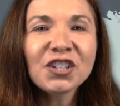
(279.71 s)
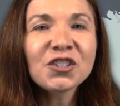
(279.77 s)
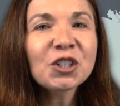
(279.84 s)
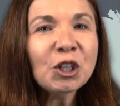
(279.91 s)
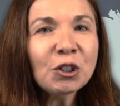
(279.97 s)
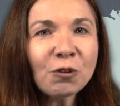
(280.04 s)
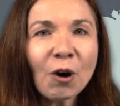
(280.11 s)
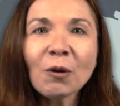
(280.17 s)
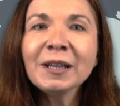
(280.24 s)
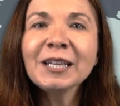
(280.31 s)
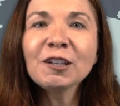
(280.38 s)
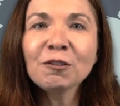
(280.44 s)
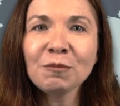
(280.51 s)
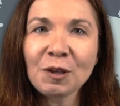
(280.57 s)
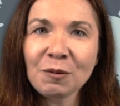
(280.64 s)
there's a
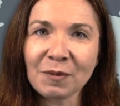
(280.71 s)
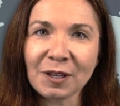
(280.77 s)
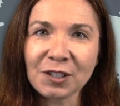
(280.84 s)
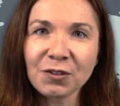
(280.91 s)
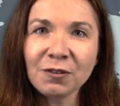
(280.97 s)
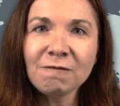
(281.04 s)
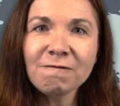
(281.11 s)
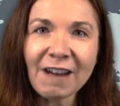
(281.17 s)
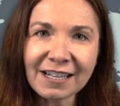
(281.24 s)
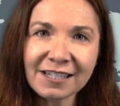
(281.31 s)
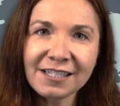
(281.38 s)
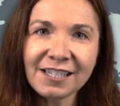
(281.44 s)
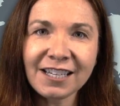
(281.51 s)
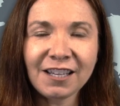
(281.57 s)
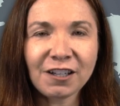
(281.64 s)
growing commitment to
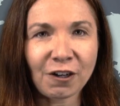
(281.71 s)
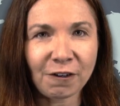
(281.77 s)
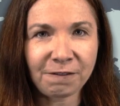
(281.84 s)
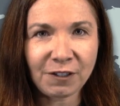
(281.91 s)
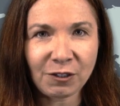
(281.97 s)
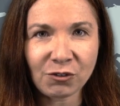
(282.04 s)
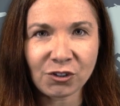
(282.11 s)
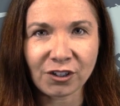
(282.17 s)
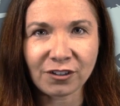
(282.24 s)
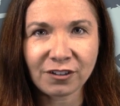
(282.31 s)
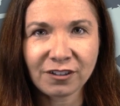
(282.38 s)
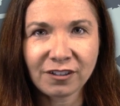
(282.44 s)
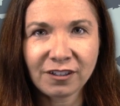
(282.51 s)
investing in our future.